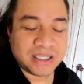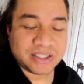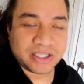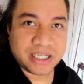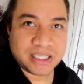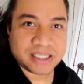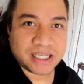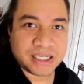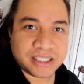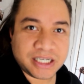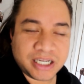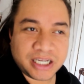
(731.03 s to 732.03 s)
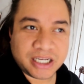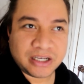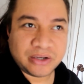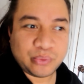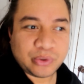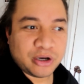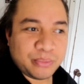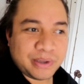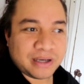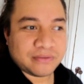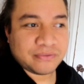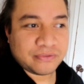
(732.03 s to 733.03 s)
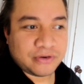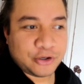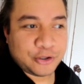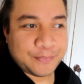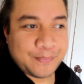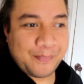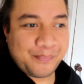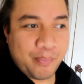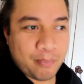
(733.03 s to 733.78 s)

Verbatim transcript: Today's Sunday. We got back from